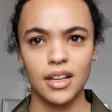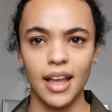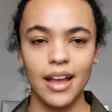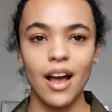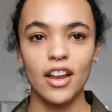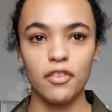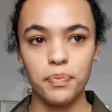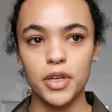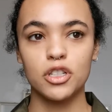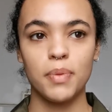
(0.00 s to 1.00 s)
it kind
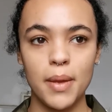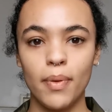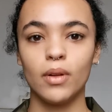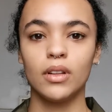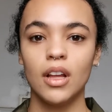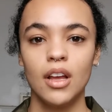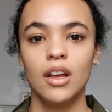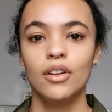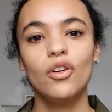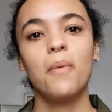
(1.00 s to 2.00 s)
of pushed people
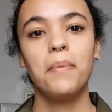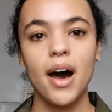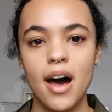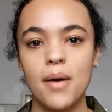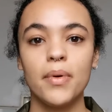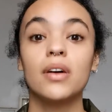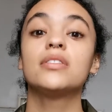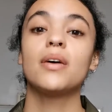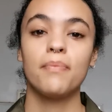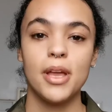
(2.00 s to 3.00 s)
not apart, but
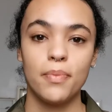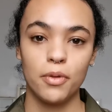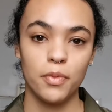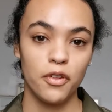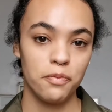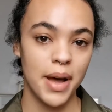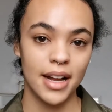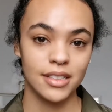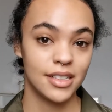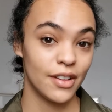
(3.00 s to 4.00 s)
some people moved
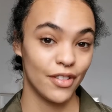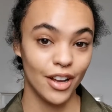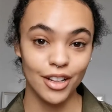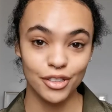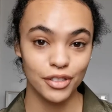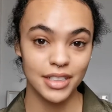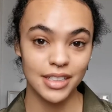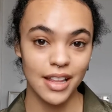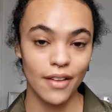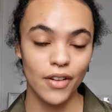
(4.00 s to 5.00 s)
back to different
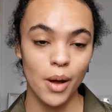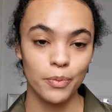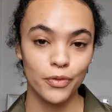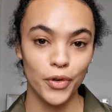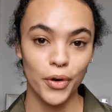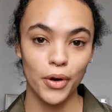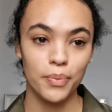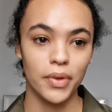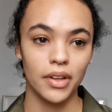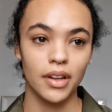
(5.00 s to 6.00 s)
countries that they've come
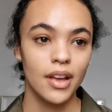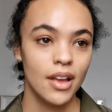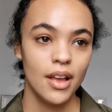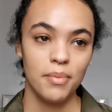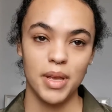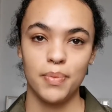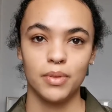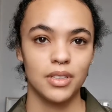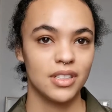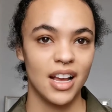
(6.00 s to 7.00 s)
from, and
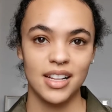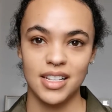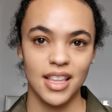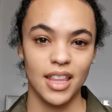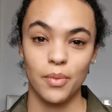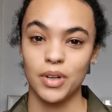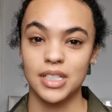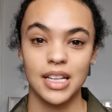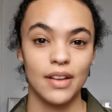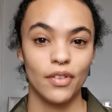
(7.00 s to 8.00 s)
people decided that they
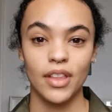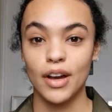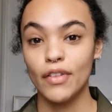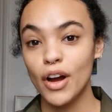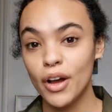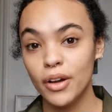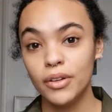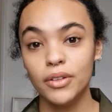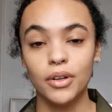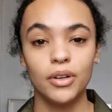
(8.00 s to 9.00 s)
wanted to live on their
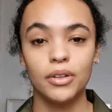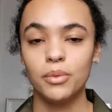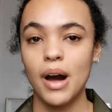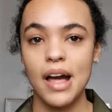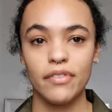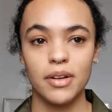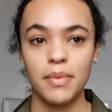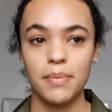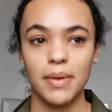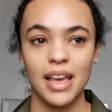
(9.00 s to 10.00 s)
own or whatever it
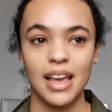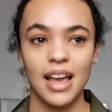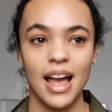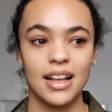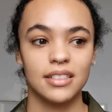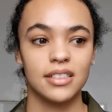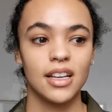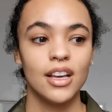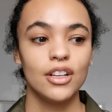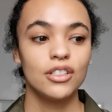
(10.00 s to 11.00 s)
may be, and
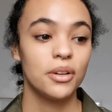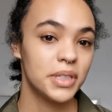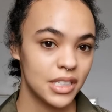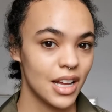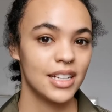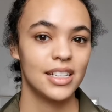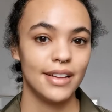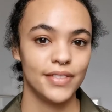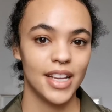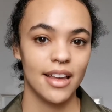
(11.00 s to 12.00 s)
so we decided to
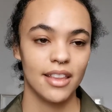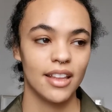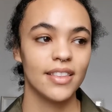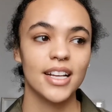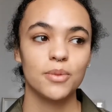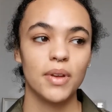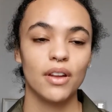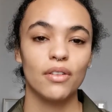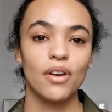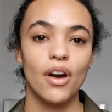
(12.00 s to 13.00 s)
live together, and that's
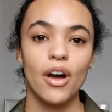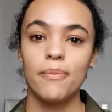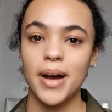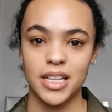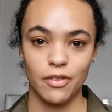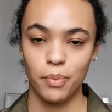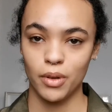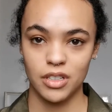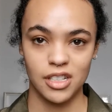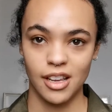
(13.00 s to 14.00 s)
been a massive
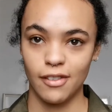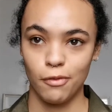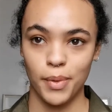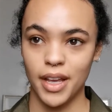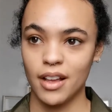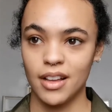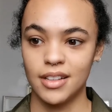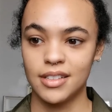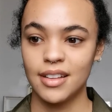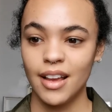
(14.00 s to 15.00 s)
positive,
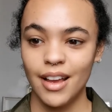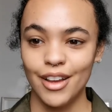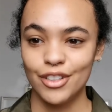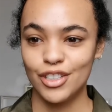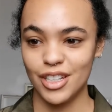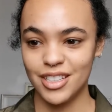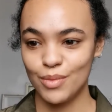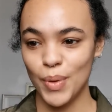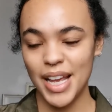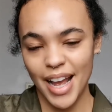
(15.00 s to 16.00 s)
because
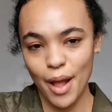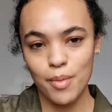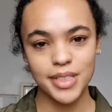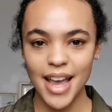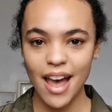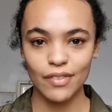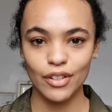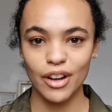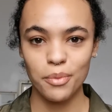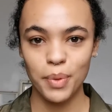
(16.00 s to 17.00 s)
just being able to have
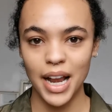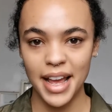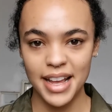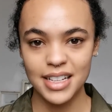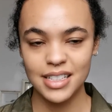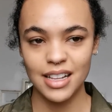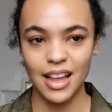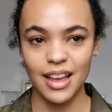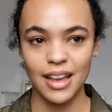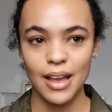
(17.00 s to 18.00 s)
your own place,
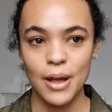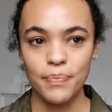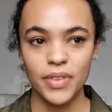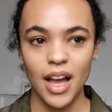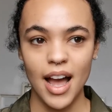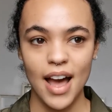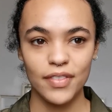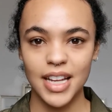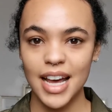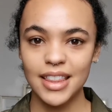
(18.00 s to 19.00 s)
like I
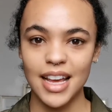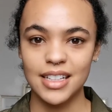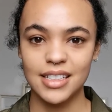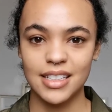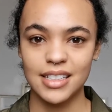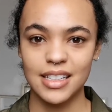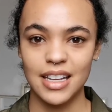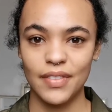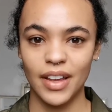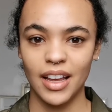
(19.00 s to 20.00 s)
haven't had that since
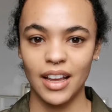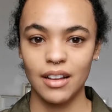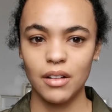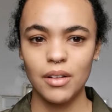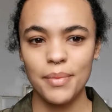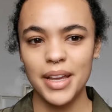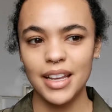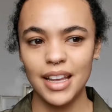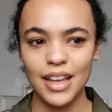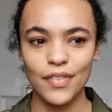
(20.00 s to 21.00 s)
living, I
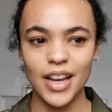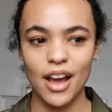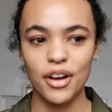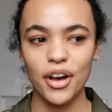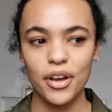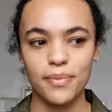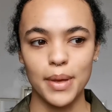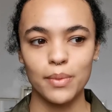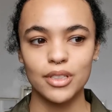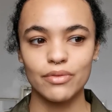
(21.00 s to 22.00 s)
mean, even at home
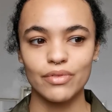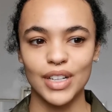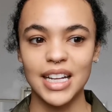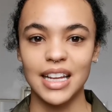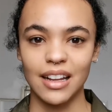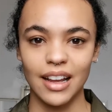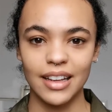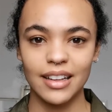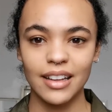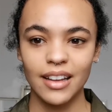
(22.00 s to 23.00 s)
it wasn't really
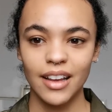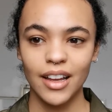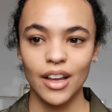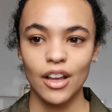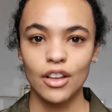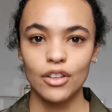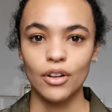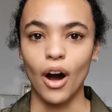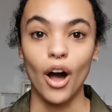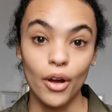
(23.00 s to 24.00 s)
like
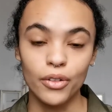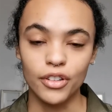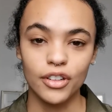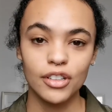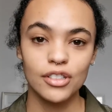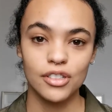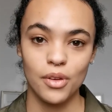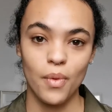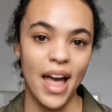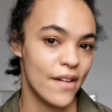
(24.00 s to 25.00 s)
your own. You couldn't
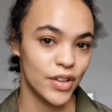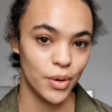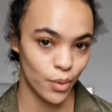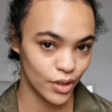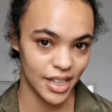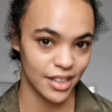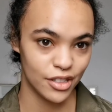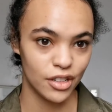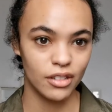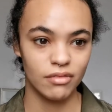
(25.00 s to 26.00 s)
do whatever you wanted.